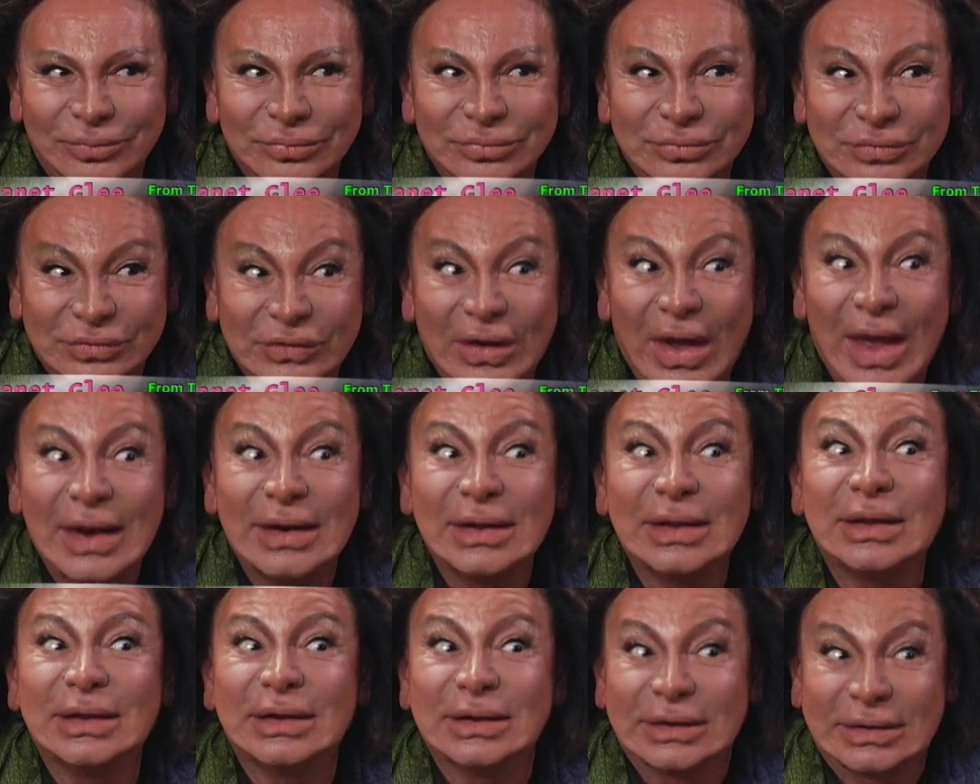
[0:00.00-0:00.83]
10
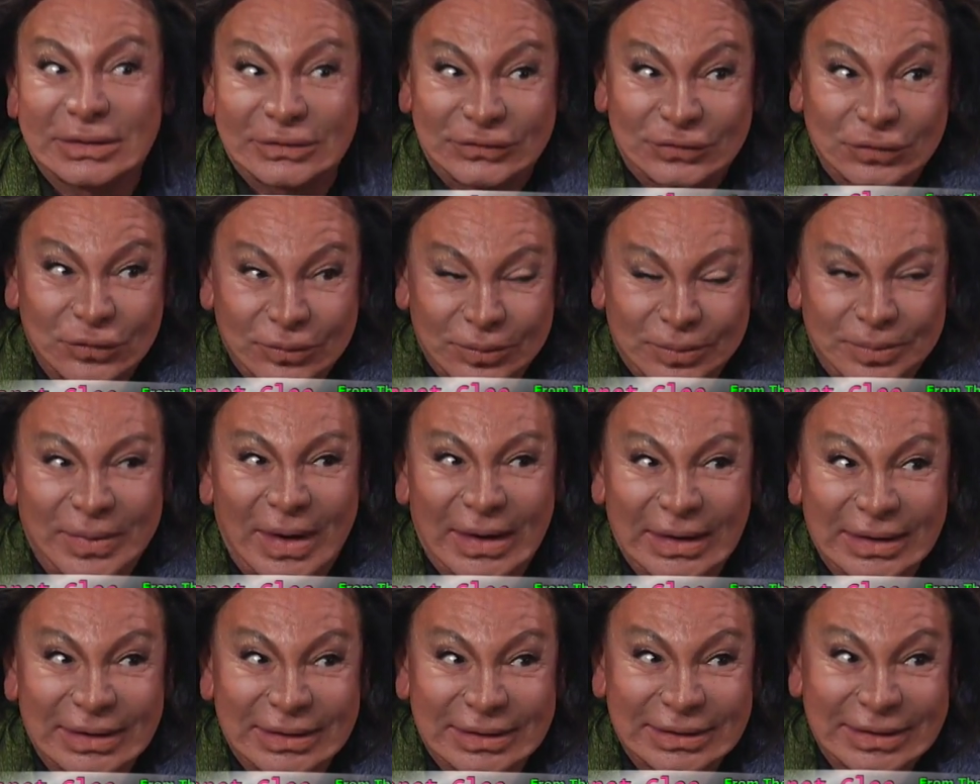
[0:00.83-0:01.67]
years of
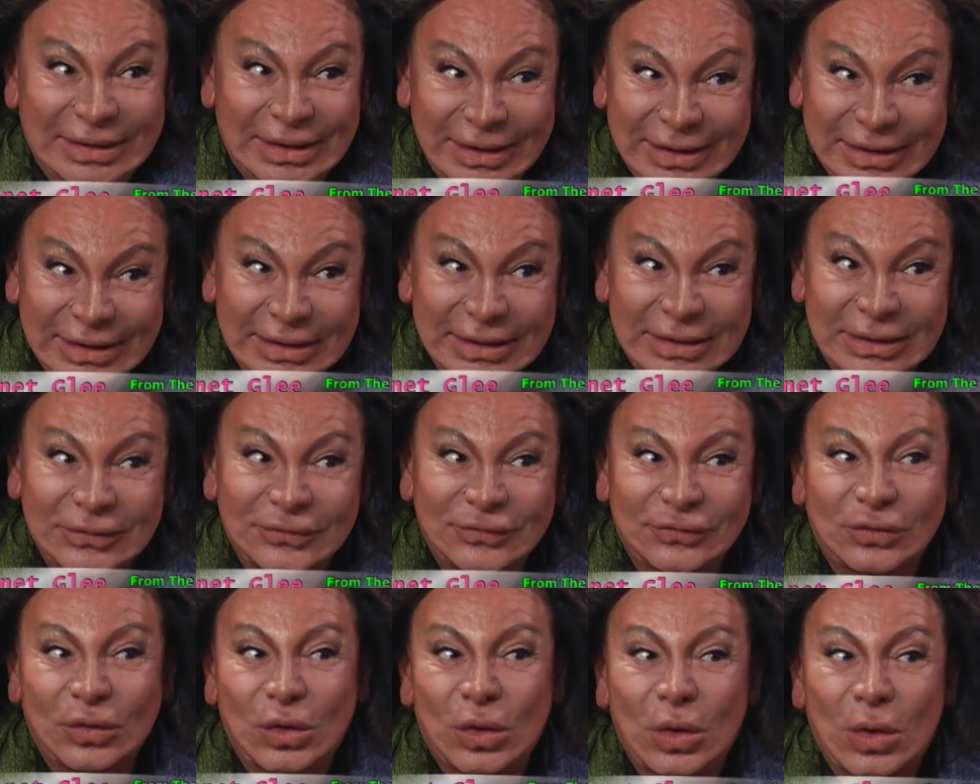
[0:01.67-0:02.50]
Planet Glee,
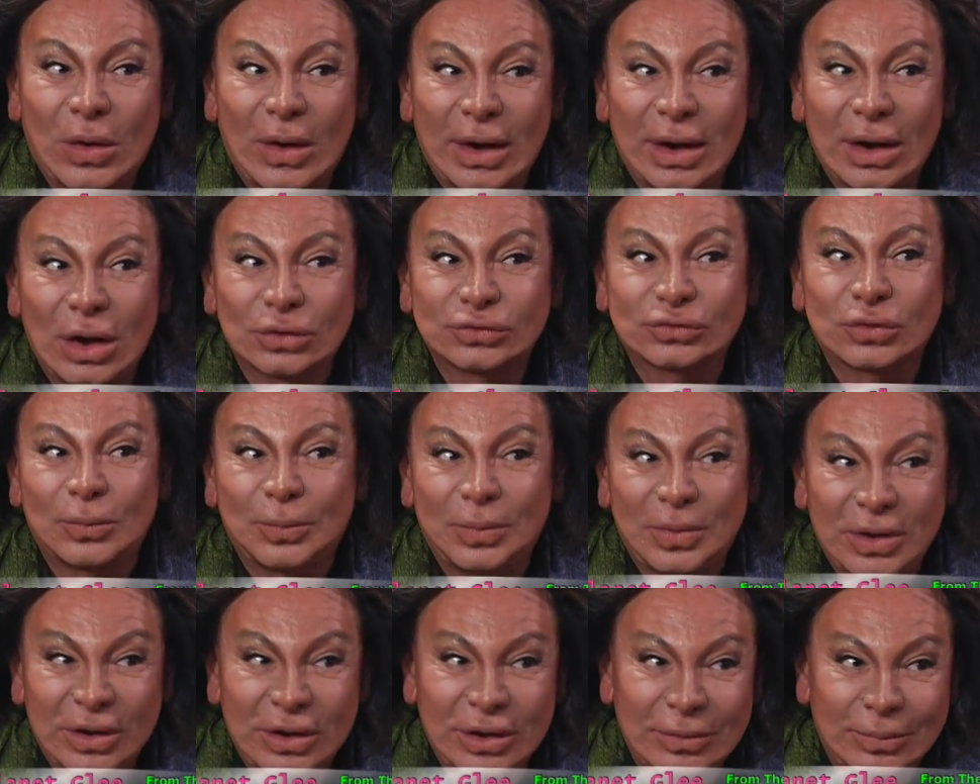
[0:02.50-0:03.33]
so a lot
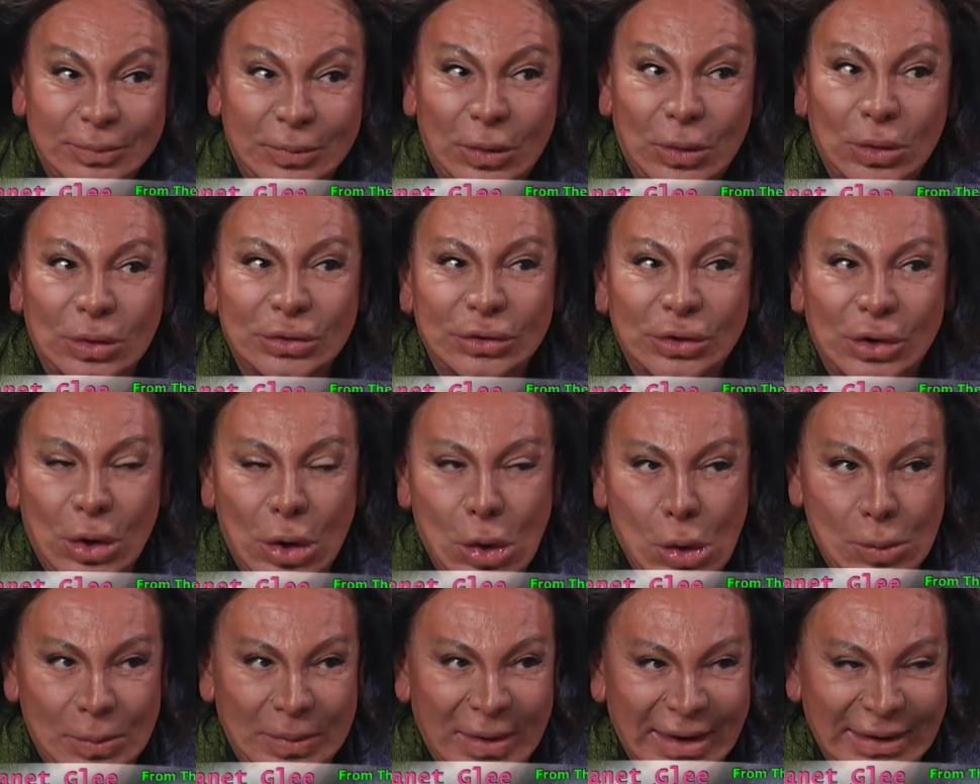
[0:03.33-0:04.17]
of people
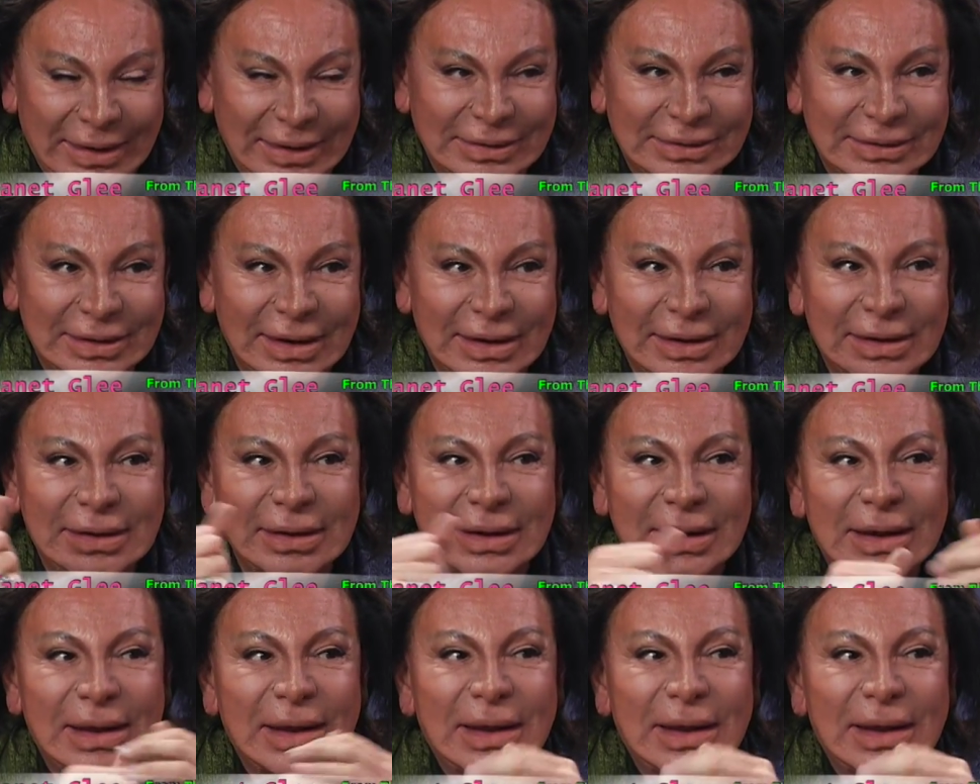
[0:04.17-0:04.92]
know Planet Glee,